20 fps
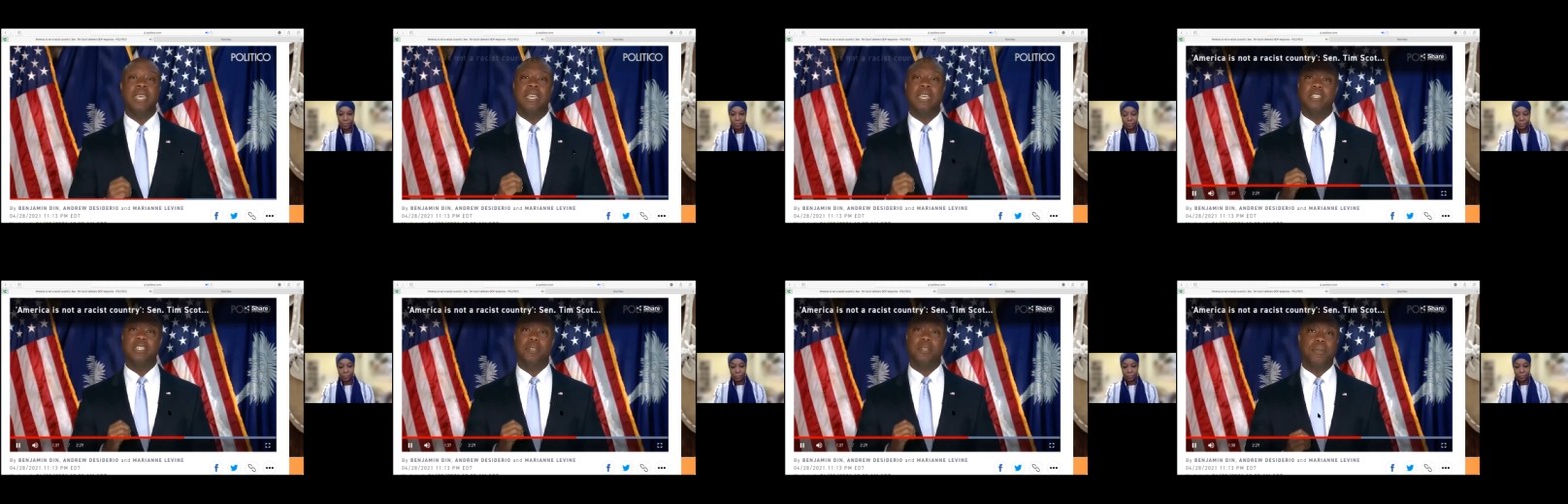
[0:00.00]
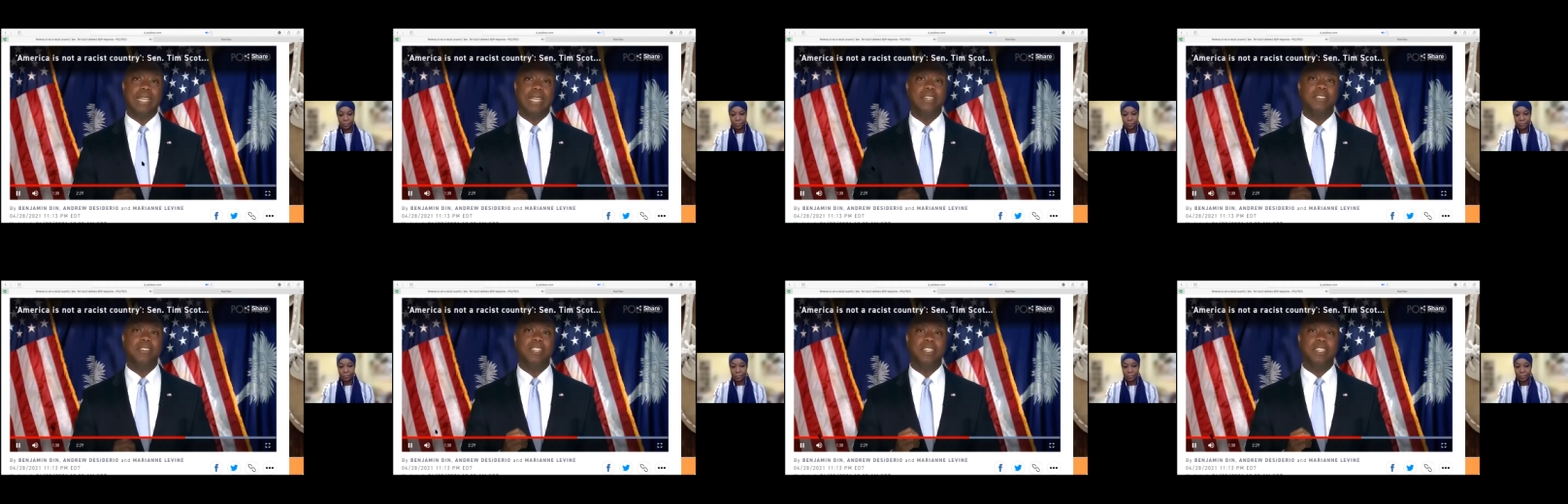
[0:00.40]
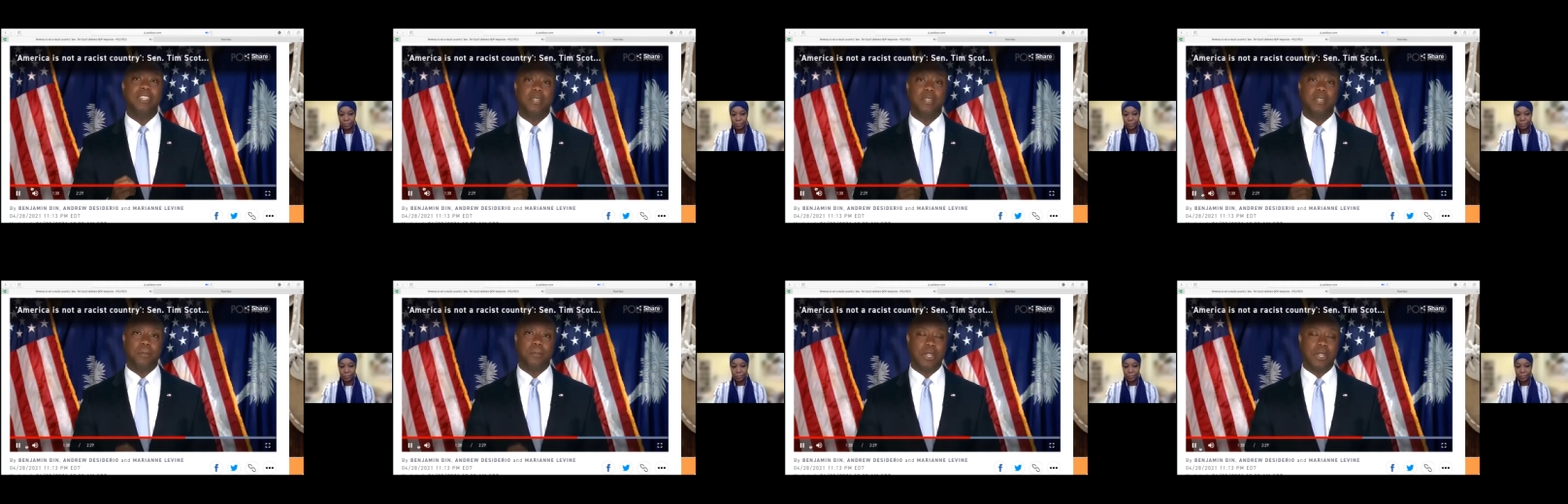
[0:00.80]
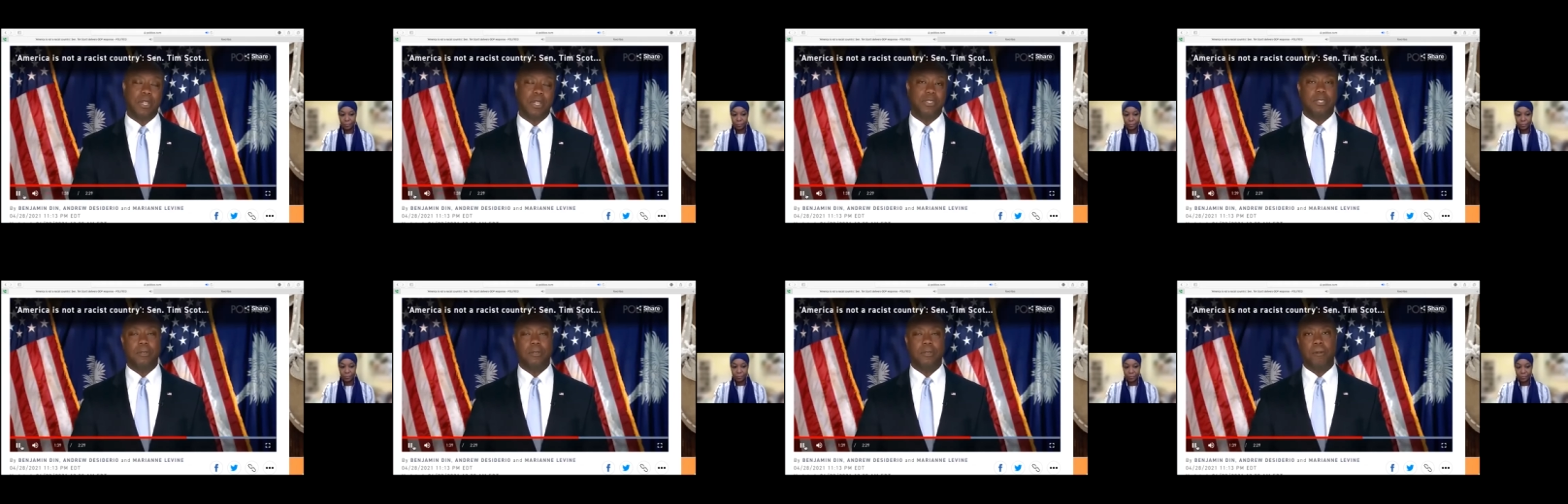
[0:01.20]
debates in the
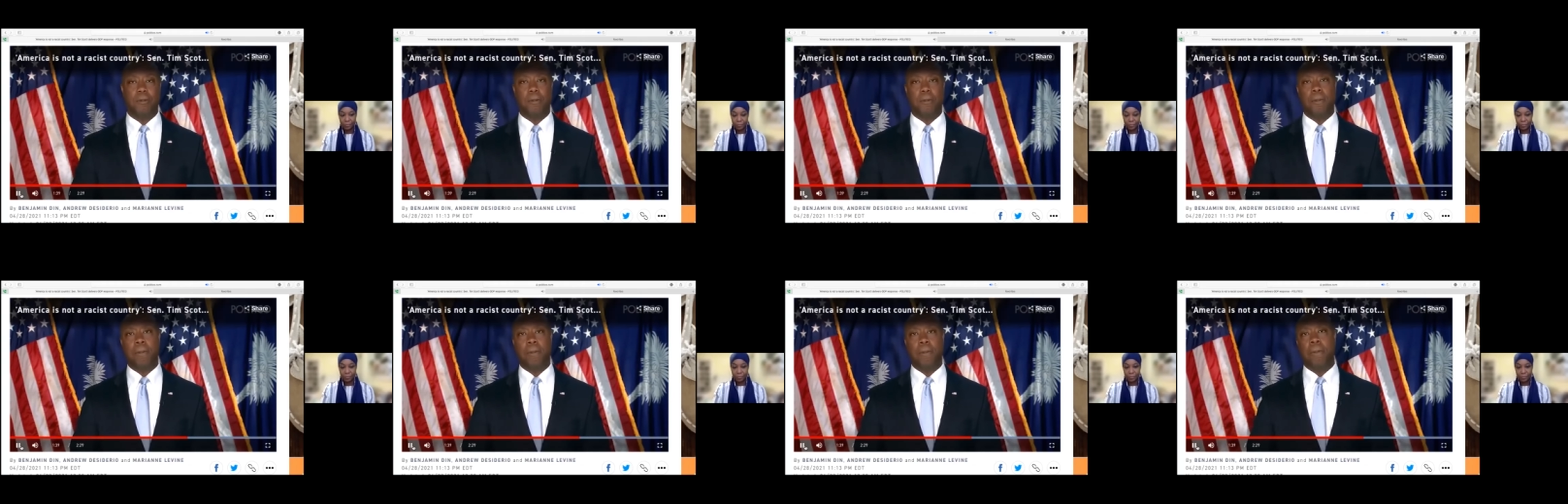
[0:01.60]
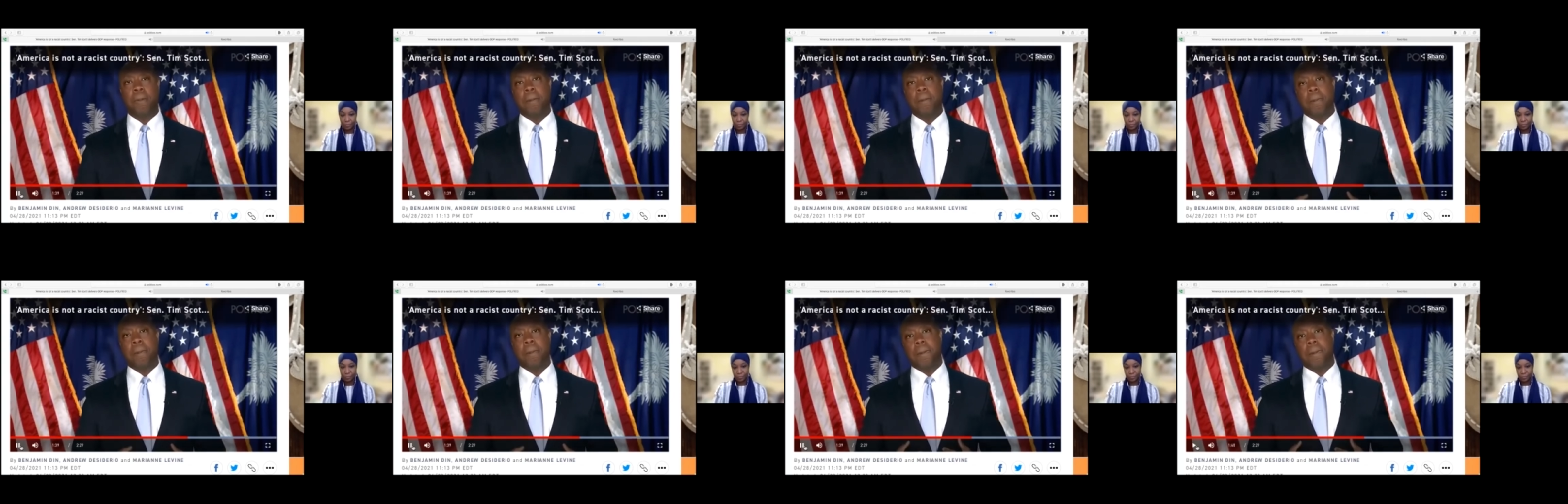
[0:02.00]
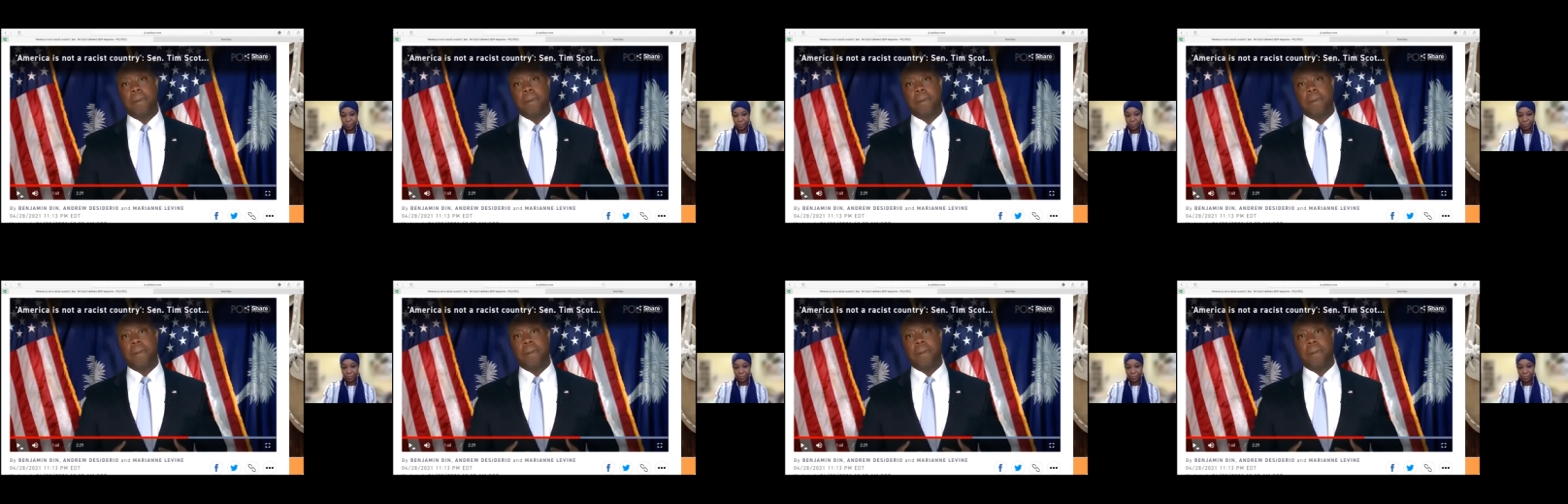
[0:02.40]
past.